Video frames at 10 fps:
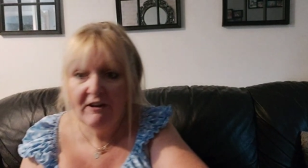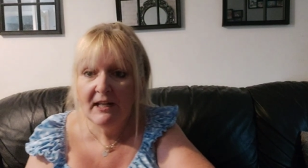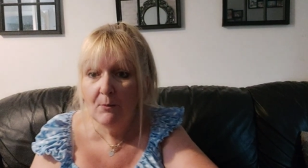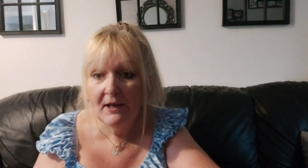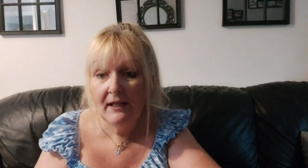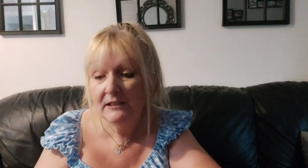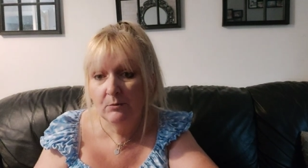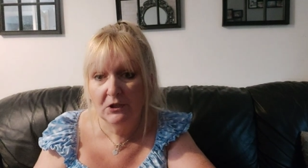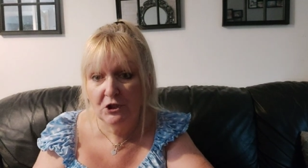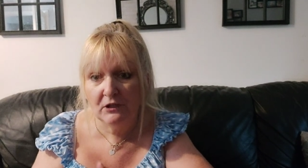Or anyone else
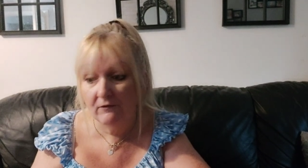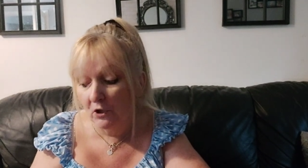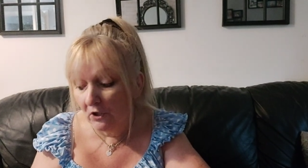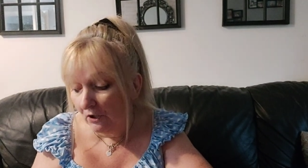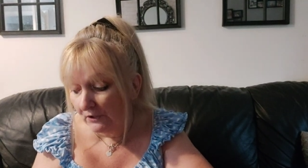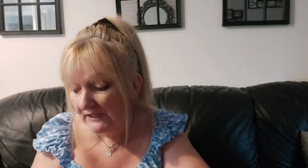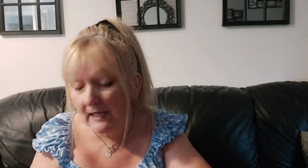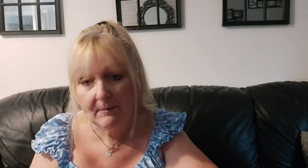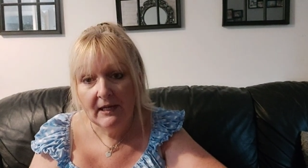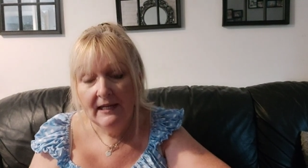watching who've got a hot
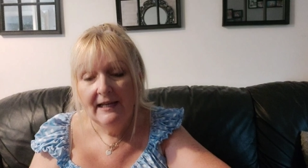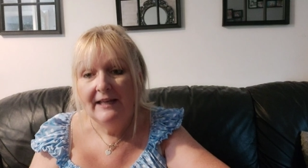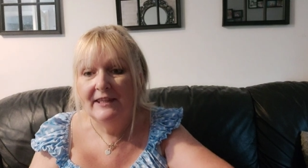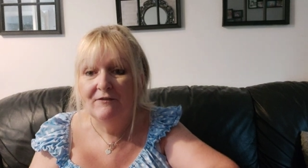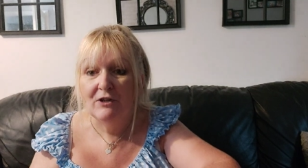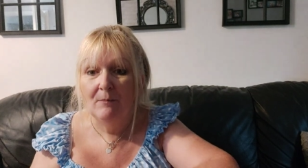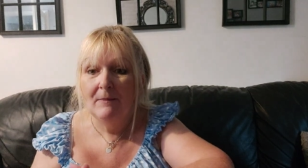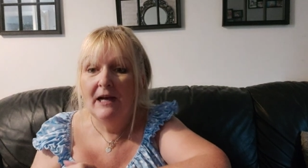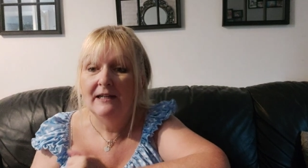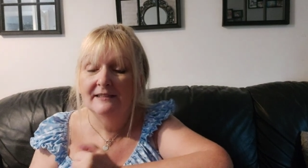tub and they've got
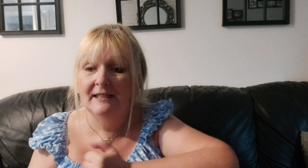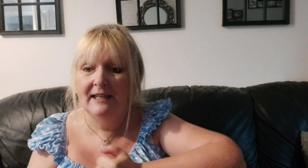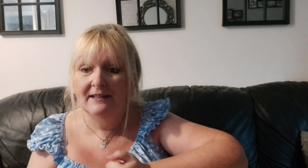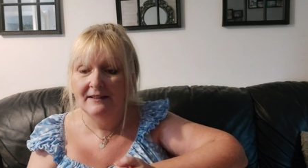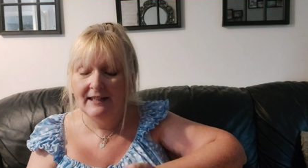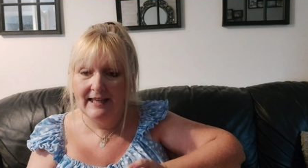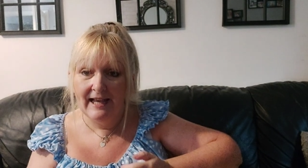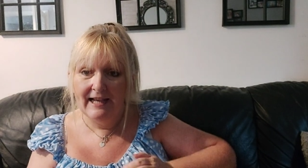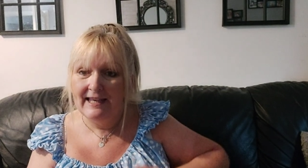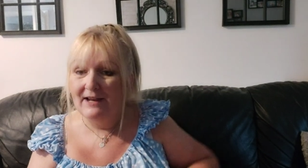marks in it that they
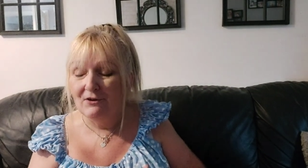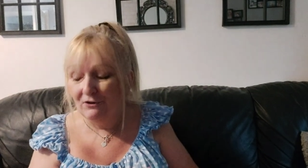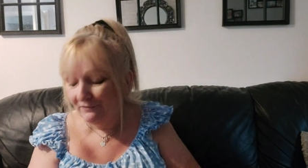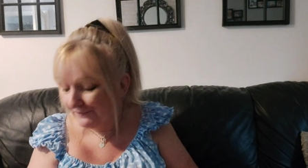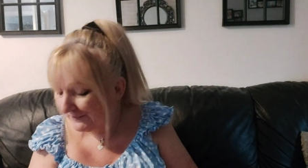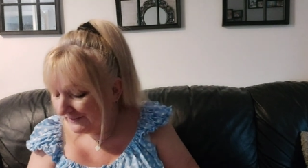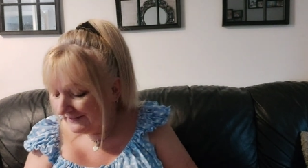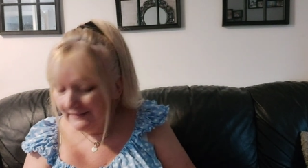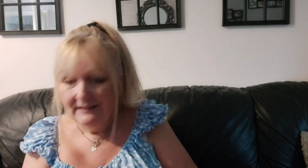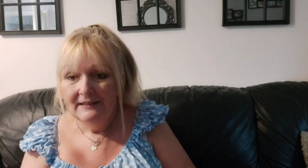can't get off.
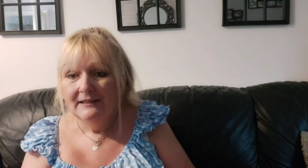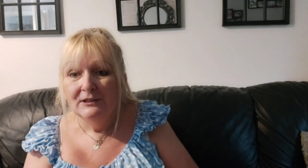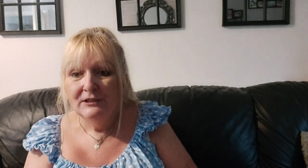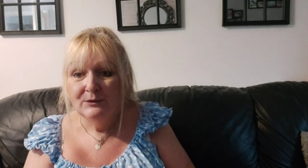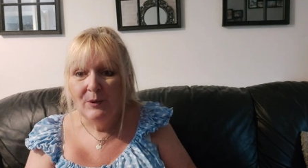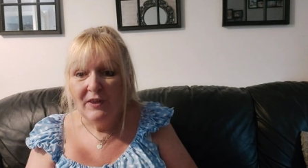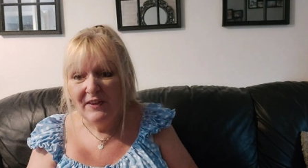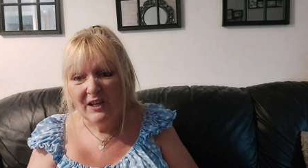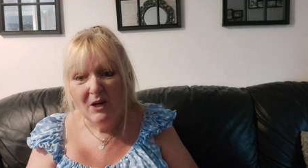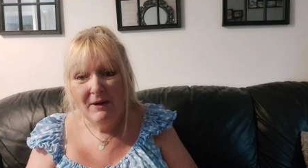It's
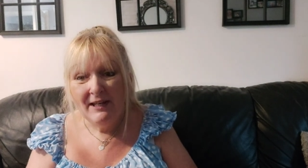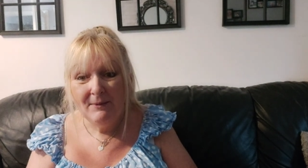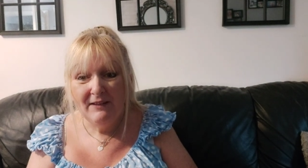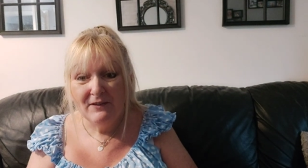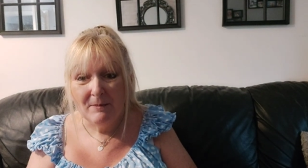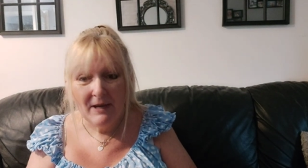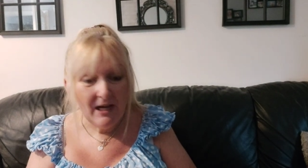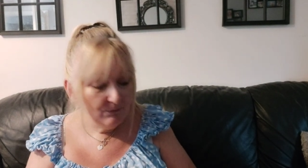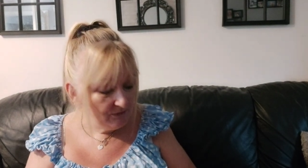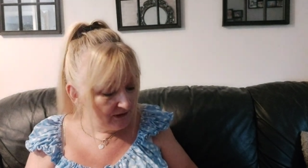worth a go anyway for a
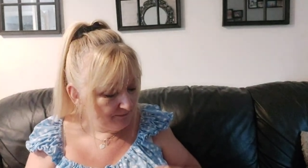pound.